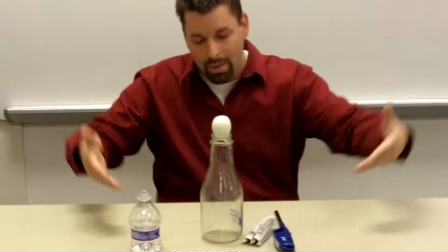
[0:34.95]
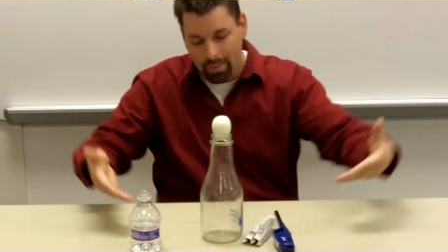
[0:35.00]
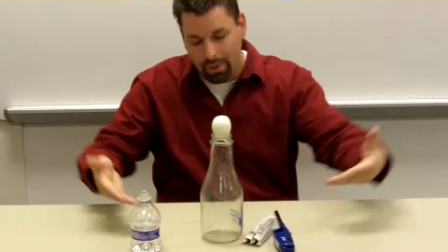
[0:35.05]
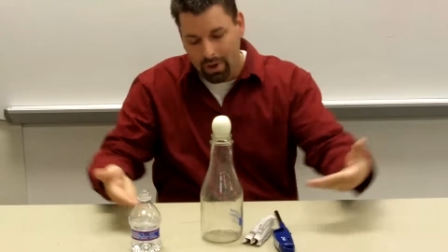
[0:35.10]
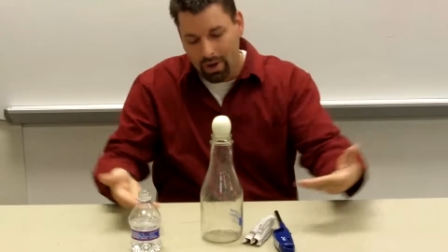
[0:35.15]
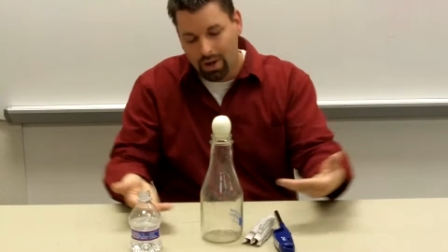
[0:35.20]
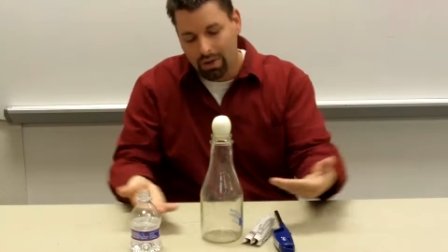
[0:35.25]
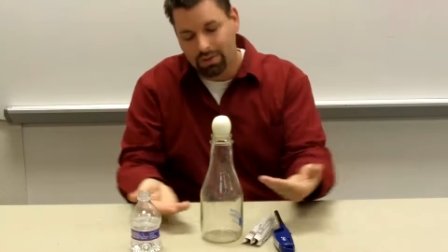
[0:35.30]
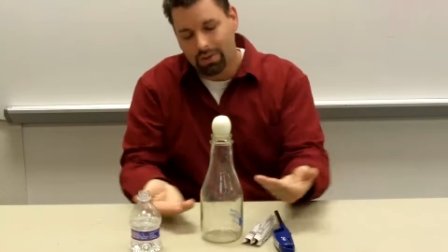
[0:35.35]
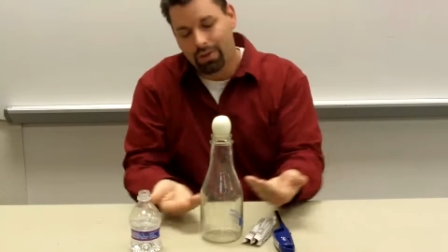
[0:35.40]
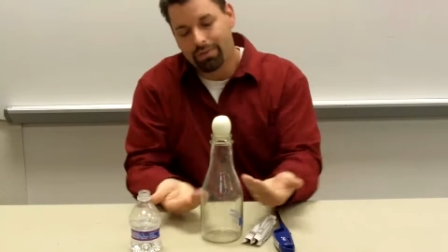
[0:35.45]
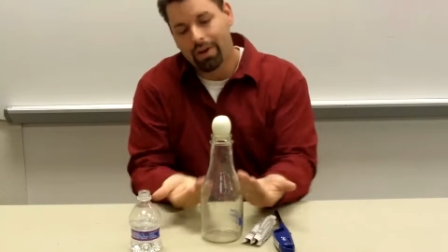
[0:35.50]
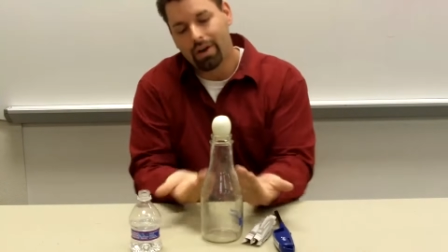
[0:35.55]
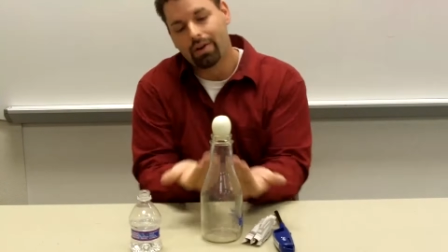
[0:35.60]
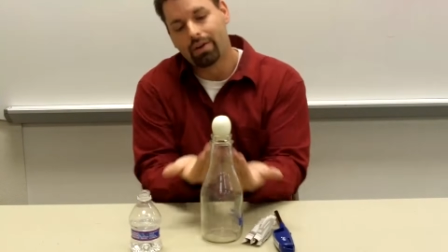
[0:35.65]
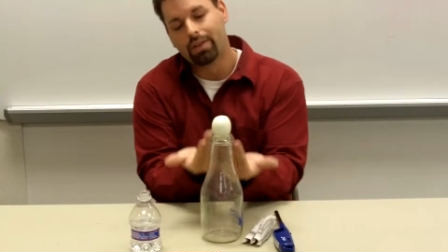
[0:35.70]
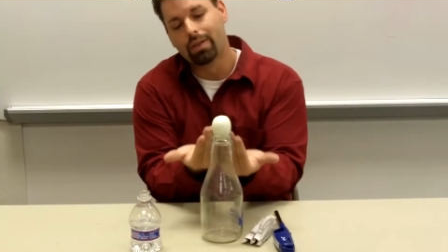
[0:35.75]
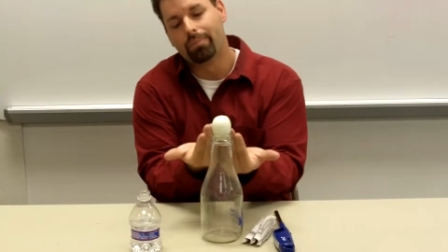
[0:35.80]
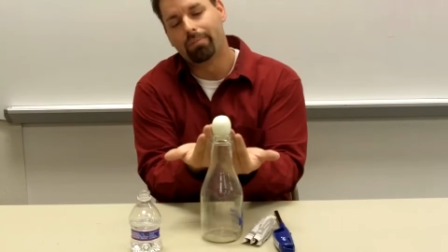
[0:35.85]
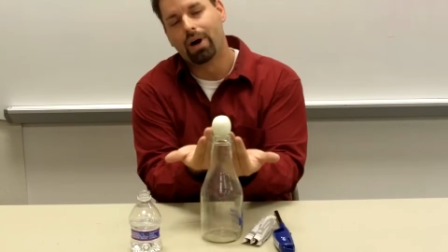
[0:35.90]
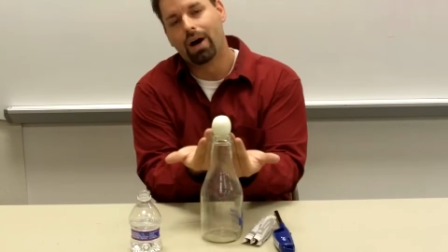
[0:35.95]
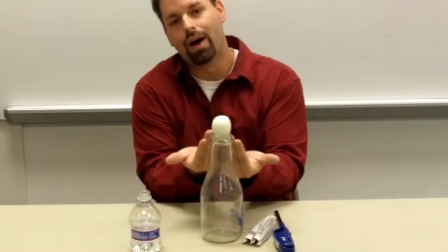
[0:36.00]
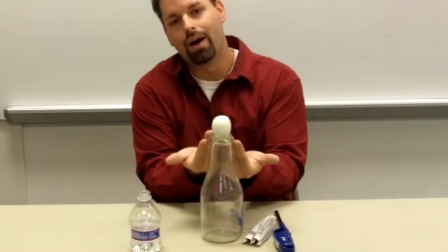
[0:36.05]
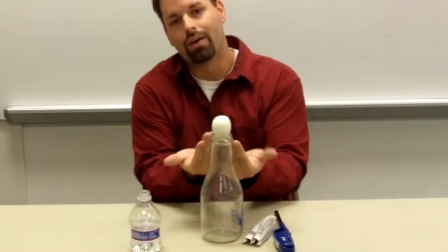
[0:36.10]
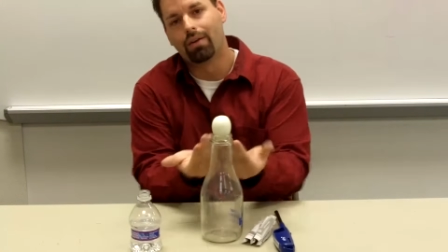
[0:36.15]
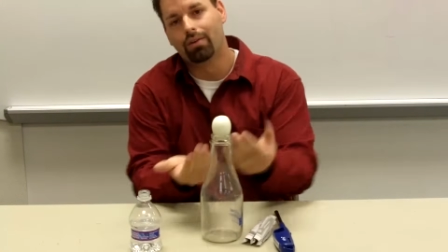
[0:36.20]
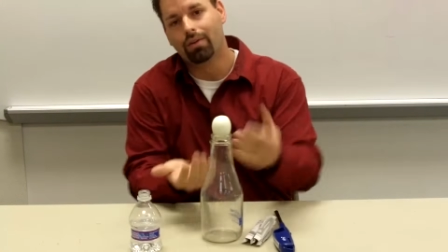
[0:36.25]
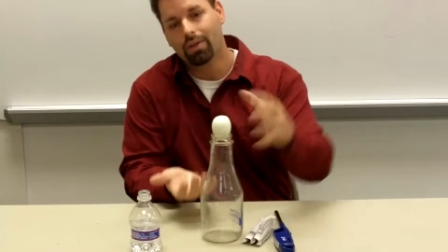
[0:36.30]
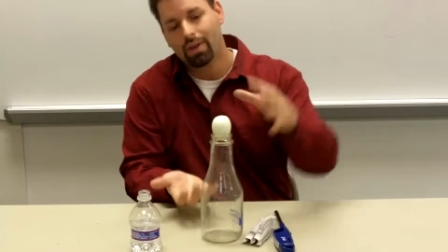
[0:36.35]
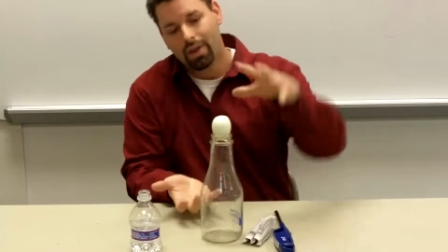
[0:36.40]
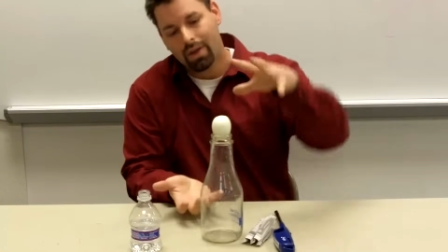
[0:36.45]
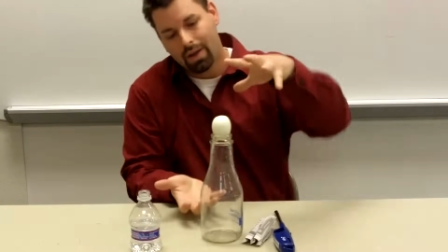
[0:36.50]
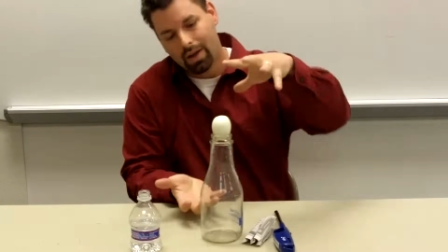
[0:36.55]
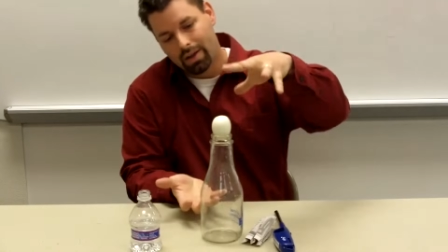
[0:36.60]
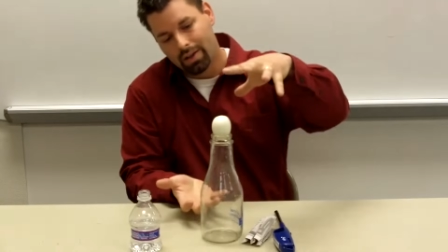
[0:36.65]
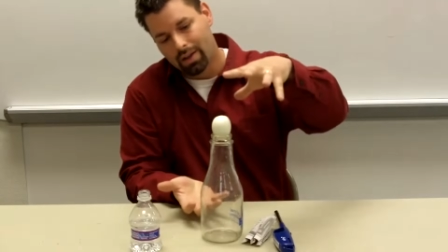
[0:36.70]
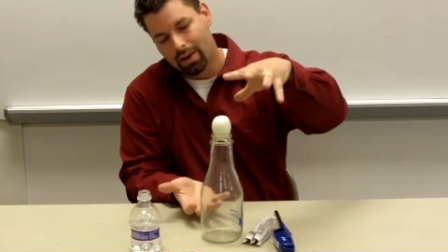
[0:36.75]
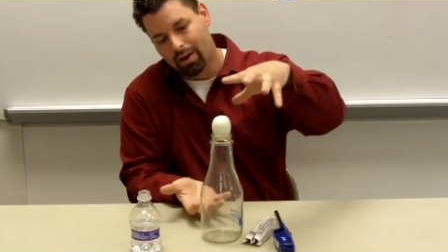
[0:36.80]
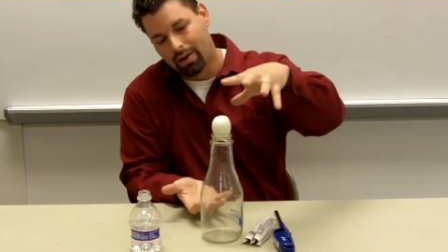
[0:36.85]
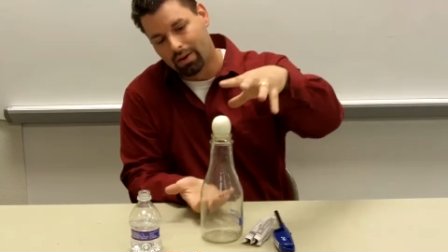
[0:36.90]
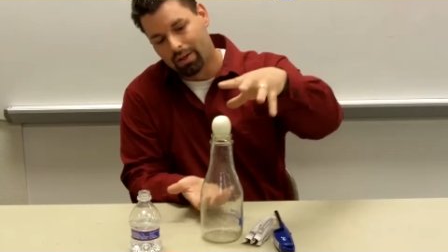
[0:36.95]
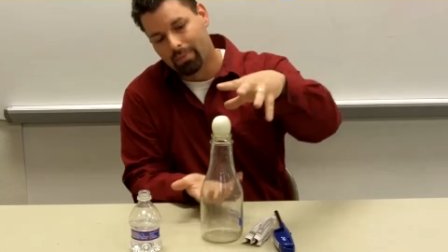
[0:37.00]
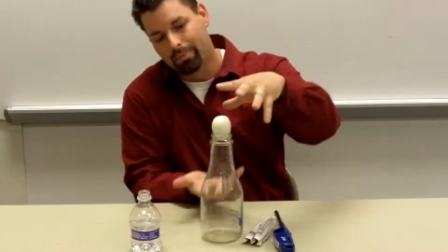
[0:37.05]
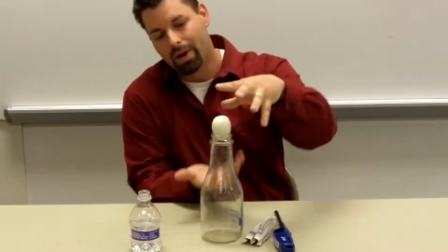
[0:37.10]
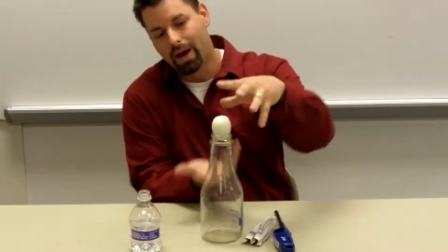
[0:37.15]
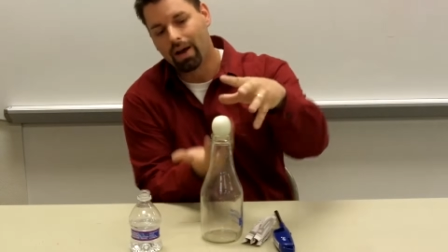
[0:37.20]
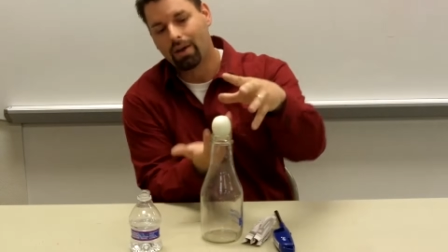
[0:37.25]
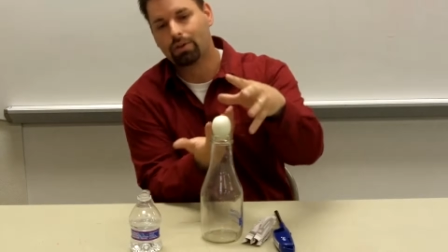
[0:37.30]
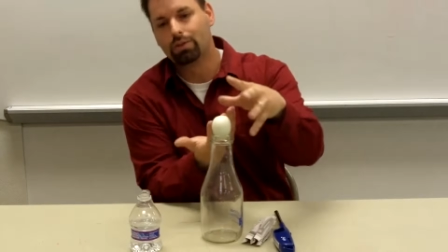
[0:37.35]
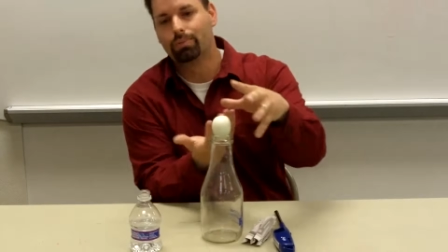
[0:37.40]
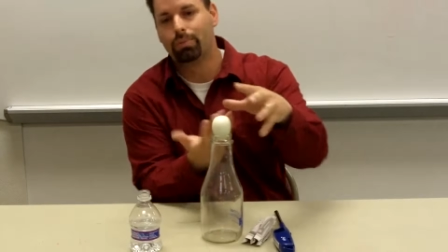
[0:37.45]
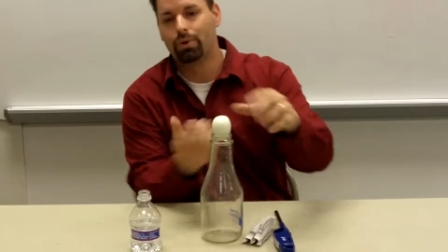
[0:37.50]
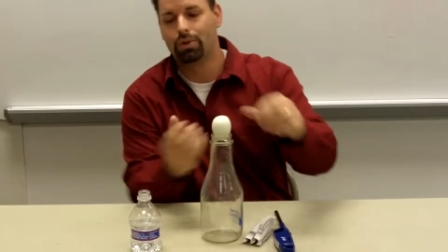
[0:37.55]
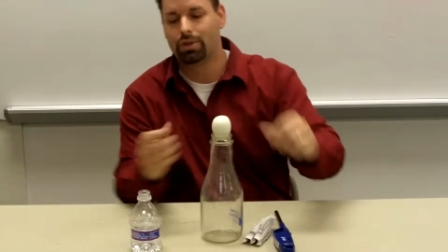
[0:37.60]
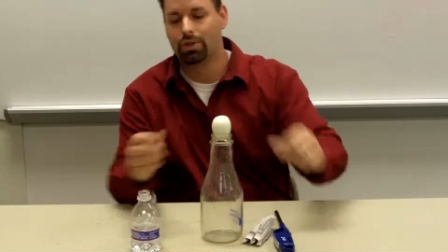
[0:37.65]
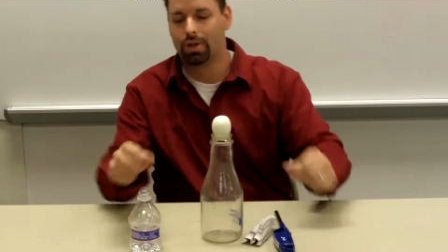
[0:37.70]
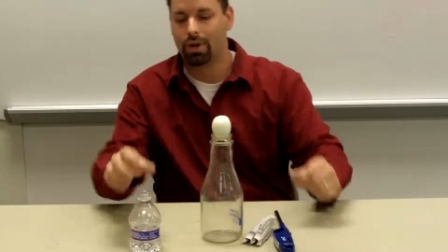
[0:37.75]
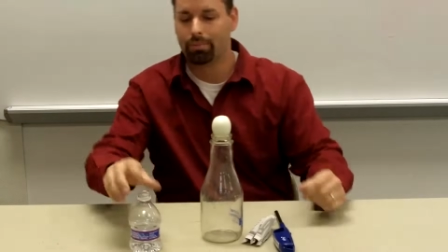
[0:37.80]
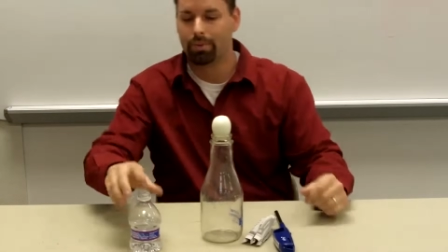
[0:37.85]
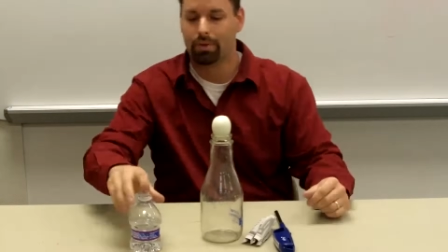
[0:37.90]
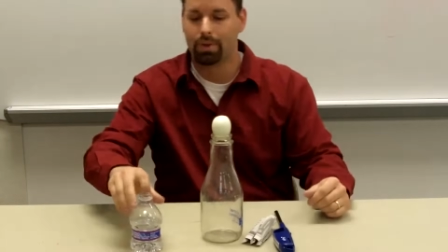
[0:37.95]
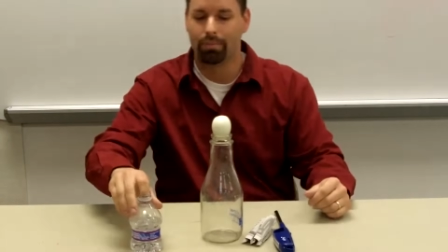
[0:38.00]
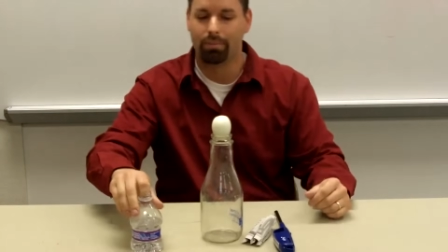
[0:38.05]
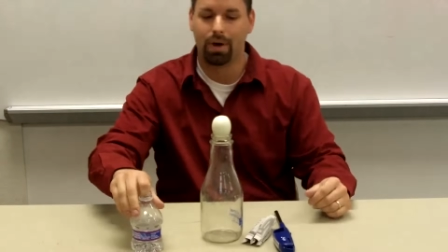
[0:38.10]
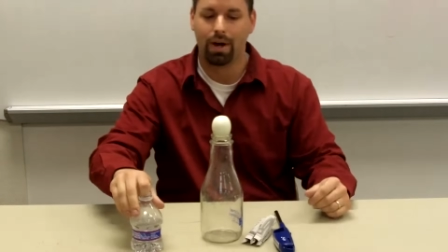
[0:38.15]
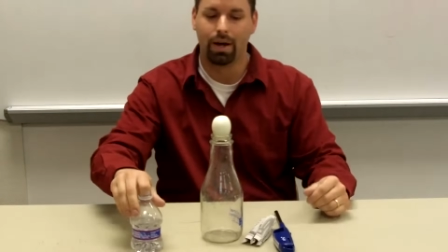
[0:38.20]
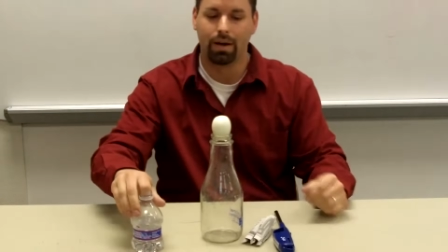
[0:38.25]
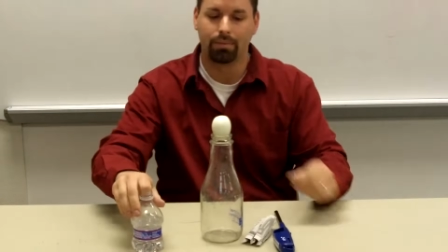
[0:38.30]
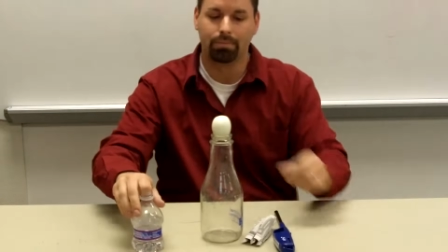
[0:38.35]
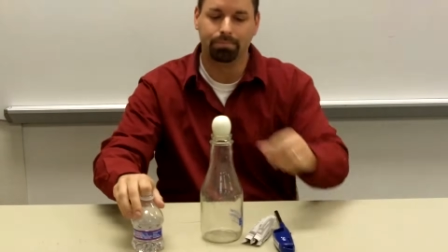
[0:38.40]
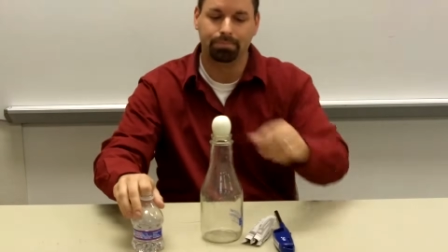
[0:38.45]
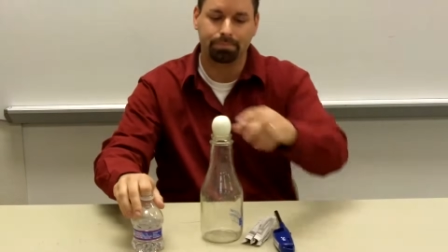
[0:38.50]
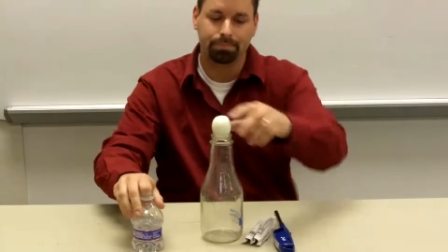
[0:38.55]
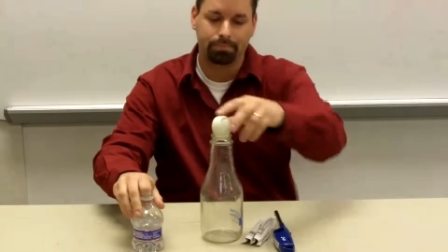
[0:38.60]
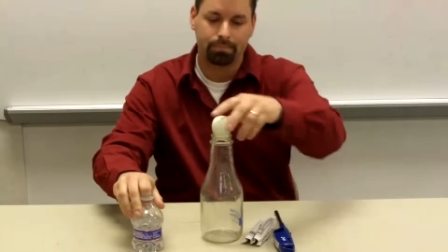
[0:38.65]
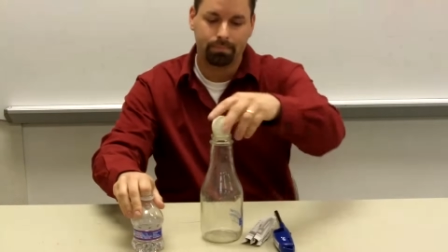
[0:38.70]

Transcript: But I also have air in the bottle, and the air in the bottle is pushing up on the bottom.